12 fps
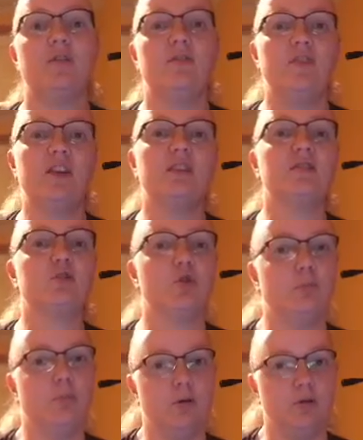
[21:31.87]
The Fitness
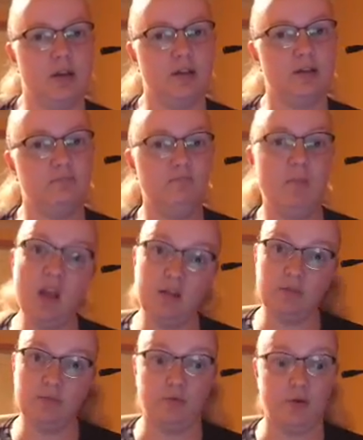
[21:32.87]
Talk Podcast,
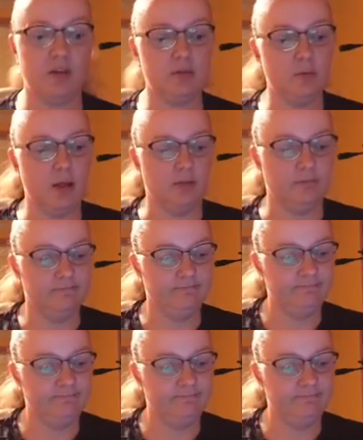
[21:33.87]
it's free as well.